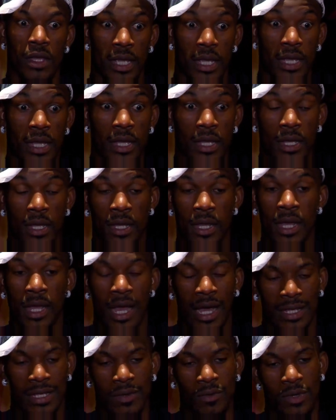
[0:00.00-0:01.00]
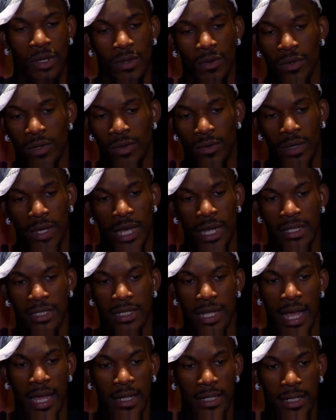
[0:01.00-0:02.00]
Yeah, I think we got
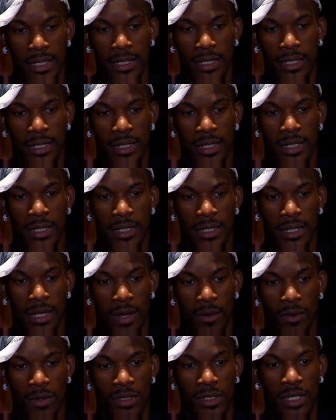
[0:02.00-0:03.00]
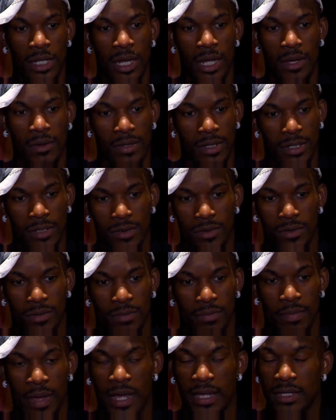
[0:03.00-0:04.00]
stagnant. I will say that. We just
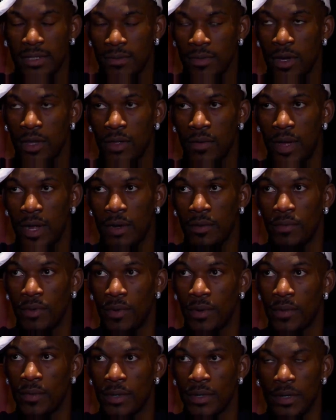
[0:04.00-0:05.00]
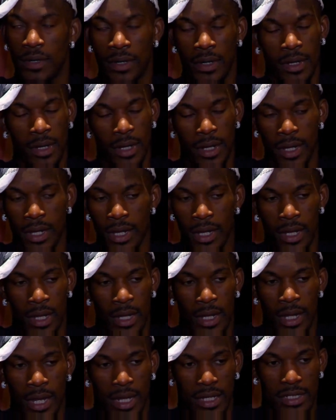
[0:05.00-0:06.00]
passed the ball around the perimeter.
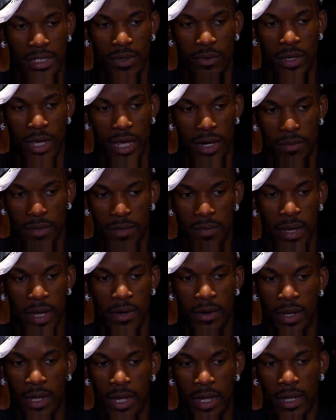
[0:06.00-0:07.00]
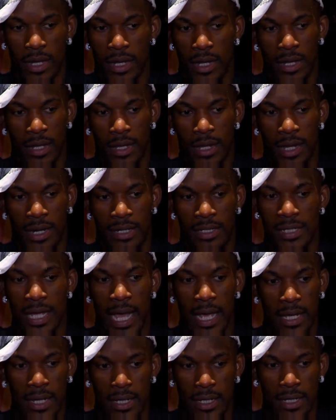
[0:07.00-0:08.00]
I just think we got to be better at
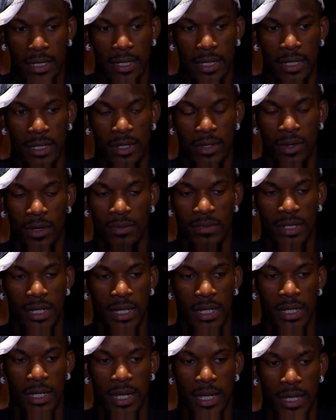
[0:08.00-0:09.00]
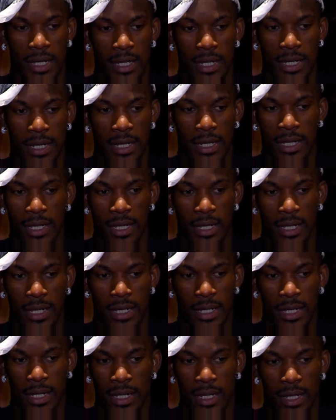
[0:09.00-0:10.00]
attacking. You know what I'm saying? Like,
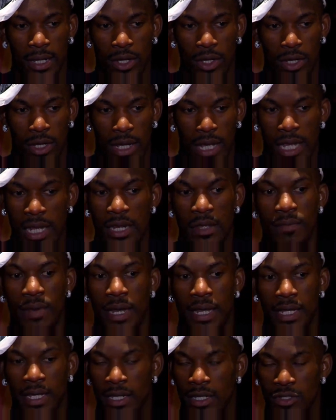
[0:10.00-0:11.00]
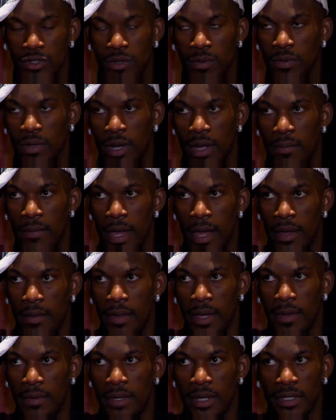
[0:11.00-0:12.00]
anybody can dribble that bad
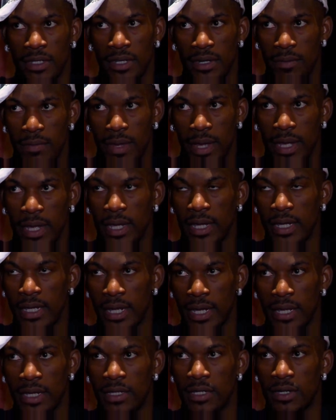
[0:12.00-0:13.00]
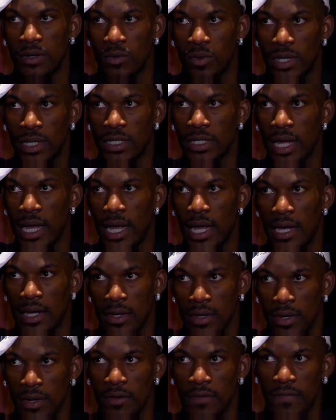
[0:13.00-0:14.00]
baby into the paint and kick it to the weak side
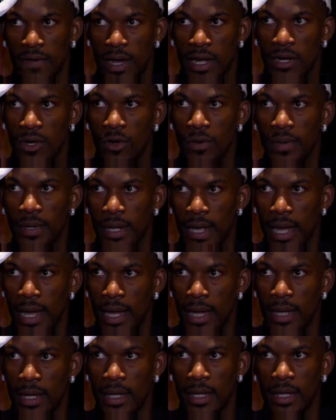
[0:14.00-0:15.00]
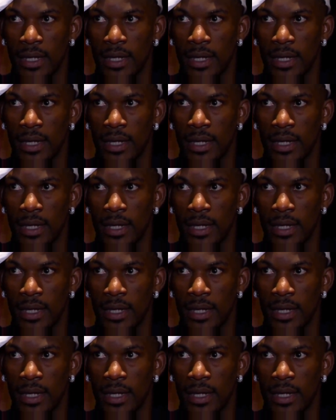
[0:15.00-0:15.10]
or find the open guy.